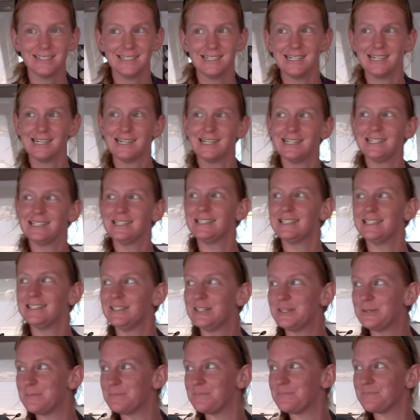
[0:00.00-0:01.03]

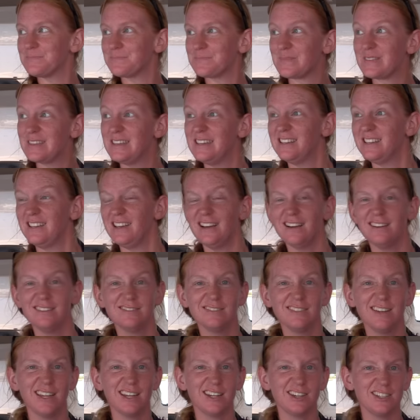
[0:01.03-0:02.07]
Um, yeah,
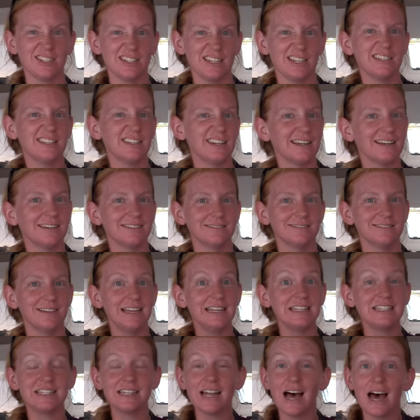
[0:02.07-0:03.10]
had a good day today.
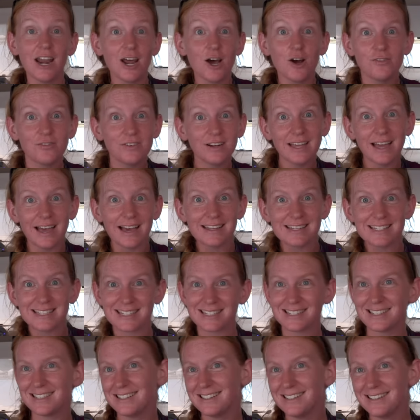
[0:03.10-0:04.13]
And well, it's not over yet.
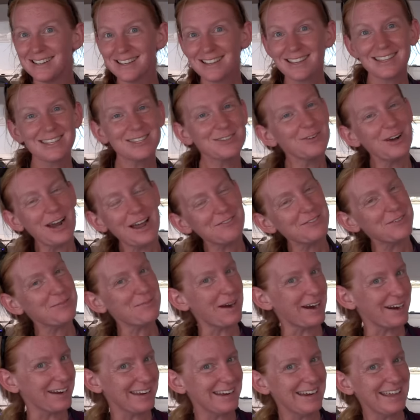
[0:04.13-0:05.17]
So we're having
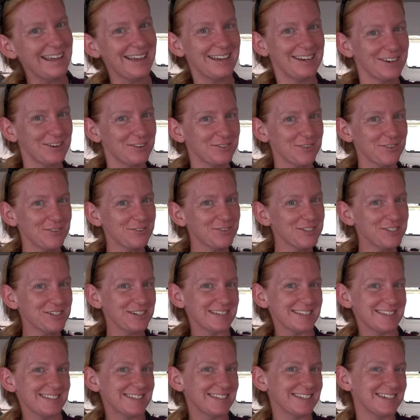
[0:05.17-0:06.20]
Mark and Ann over for
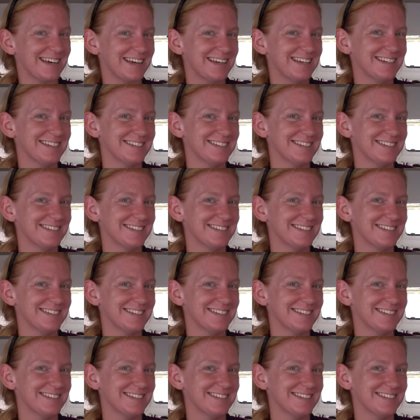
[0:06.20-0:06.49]
drinks tonight.